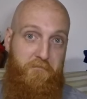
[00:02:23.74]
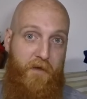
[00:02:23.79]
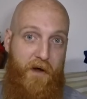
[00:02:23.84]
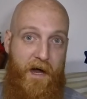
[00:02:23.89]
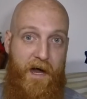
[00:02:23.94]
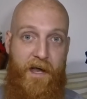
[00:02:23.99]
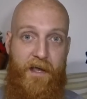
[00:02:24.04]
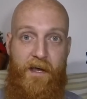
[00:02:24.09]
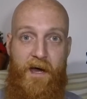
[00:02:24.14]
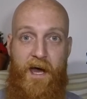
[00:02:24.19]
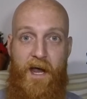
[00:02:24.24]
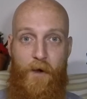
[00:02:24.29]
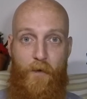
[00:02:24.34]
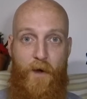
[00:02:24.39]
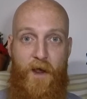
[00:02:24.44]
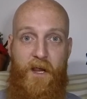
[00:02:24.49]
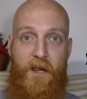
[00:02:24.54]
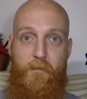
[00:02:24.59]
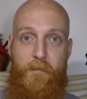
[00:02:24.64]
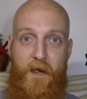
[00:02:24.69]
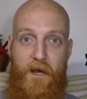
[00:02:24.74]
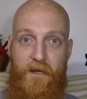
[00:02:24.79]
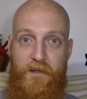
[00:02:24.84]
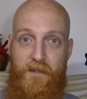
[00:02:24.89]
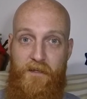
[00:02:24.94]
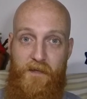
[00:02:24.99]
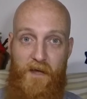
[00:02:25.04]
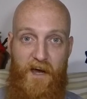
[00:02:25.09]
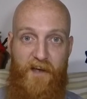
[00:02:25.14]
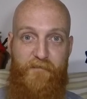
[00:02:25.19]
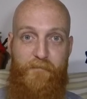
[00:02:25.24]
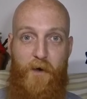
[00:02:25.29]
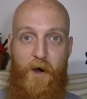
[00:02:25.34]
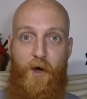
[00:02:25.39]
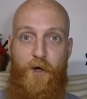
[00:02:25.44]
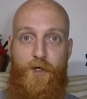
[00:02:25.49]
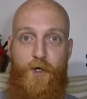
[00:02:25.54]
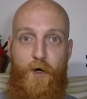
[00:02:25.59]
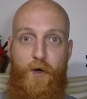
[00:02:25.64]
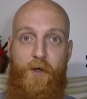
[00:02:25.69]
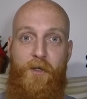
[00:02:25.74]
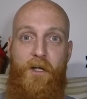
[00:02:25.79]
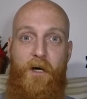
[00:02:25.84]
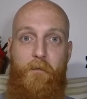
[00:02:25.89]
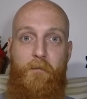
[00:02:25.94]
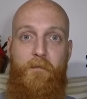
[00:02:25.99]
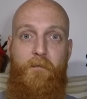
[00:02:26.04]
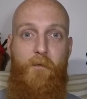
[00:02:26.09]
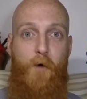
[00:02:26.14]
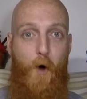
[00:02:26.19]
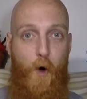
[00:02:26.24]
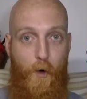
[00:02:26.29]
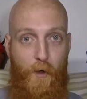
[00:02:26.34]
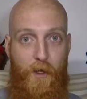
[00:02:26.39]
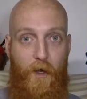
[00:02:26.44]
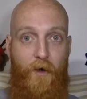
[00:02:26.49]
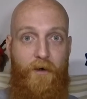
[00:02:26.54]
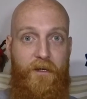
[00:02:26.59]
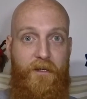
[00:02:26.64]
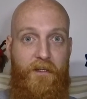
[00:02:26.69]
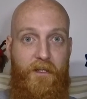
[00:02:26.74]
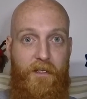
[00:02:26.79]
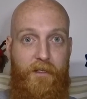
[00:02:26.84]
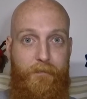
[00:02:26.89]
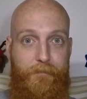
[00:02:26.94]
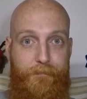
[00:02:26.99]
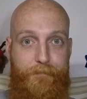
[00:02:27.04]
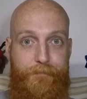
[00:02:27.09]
I recommend the Dive Bar Shirt Club wholeheartedly.